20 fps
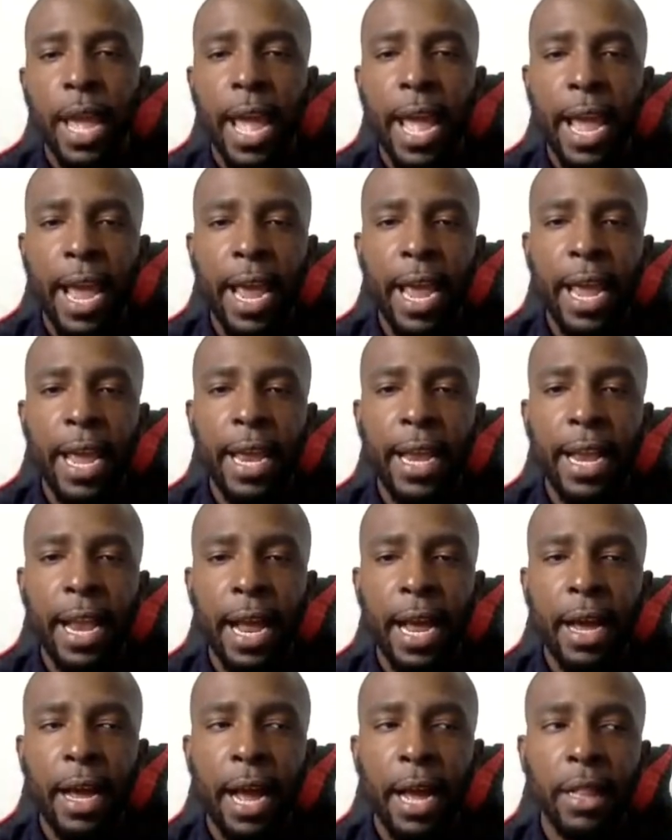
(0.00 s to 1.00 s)

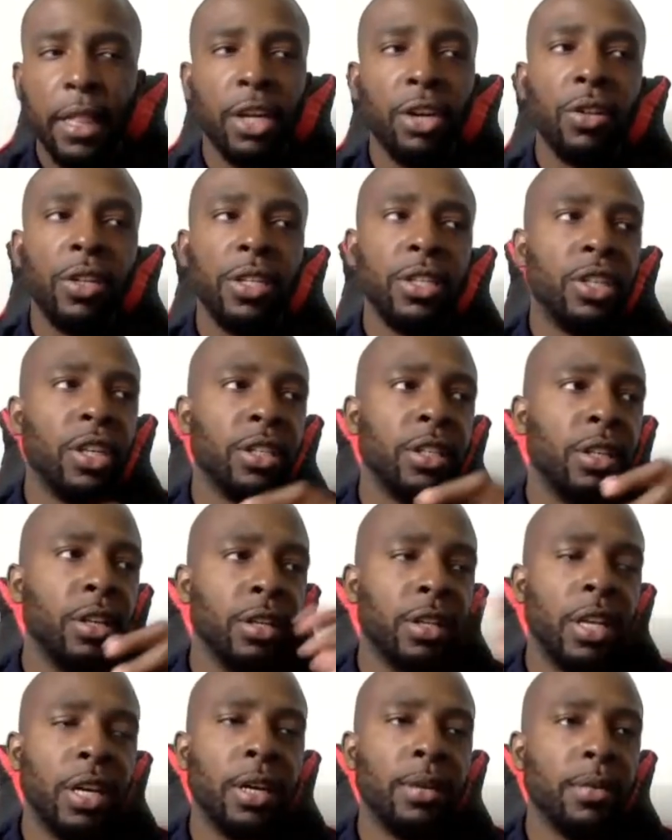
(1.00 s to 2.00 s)
And I literally just
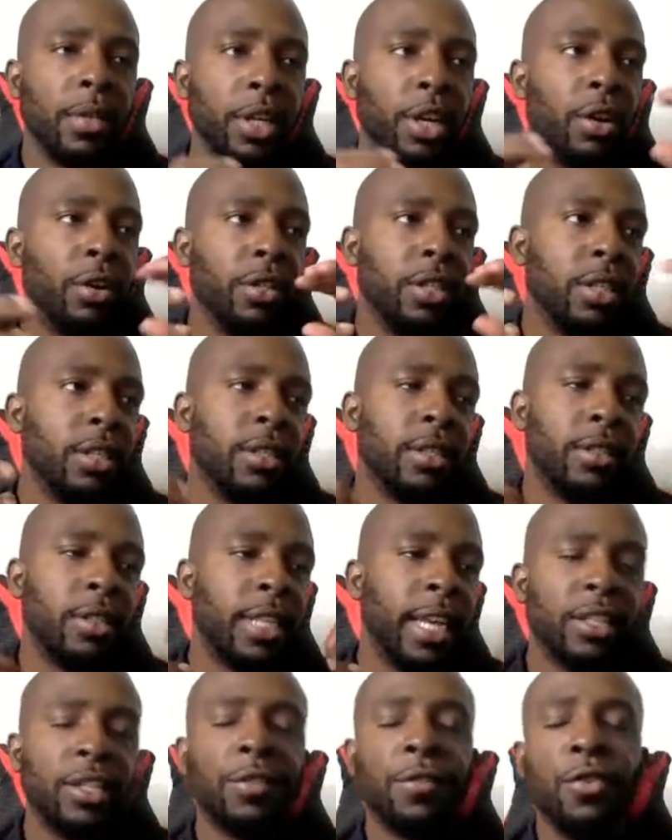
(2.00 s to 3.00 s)
looked up, you know, just
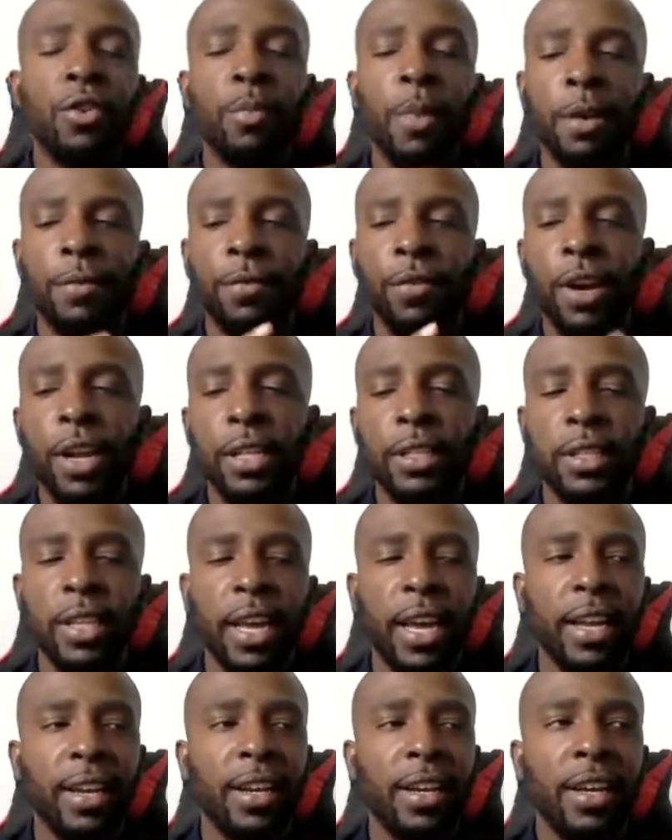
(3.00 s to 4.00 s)
texted a few of my friends
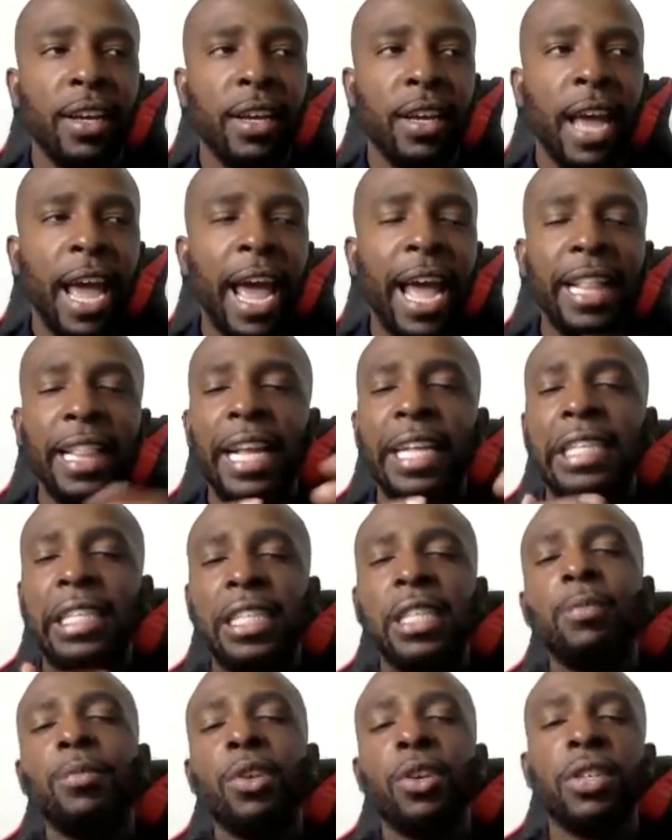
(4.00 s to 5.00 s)
that had that
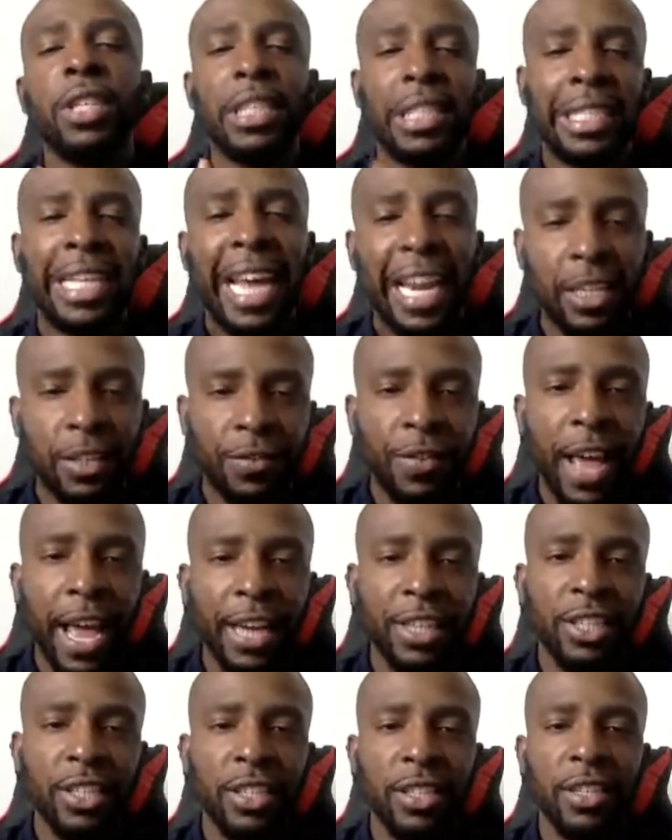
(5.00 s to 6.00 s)
similar
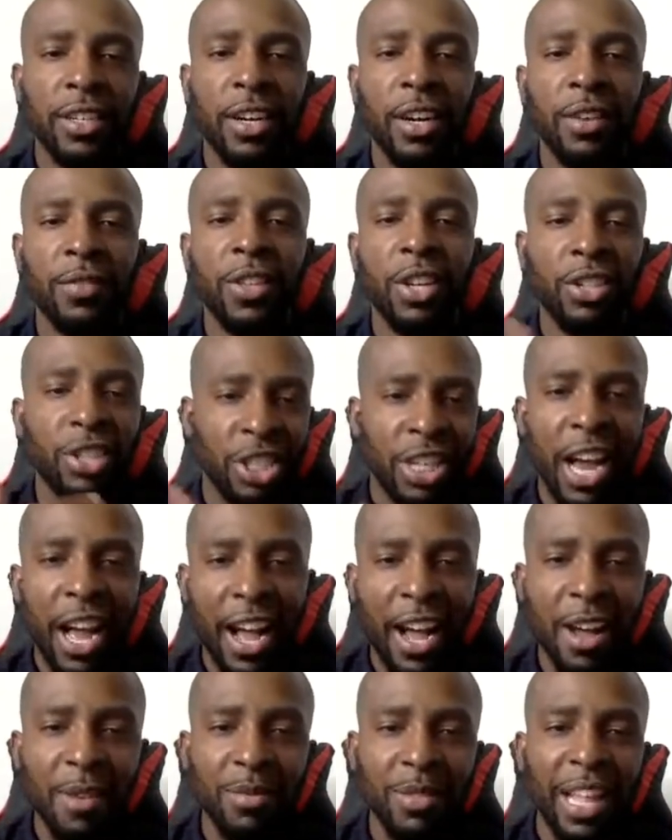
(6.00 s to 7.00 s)
dissatisfaction of their
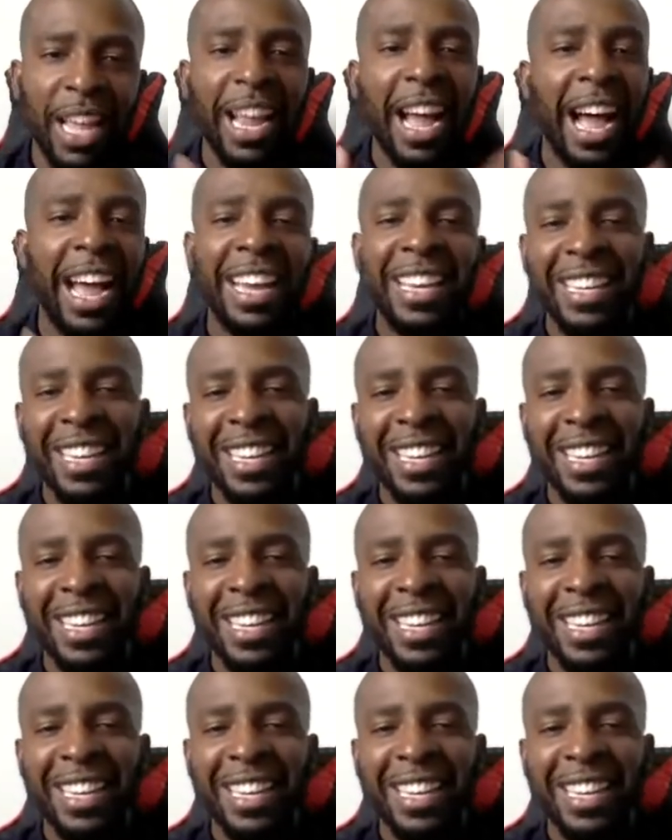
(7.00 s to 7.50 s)
job like I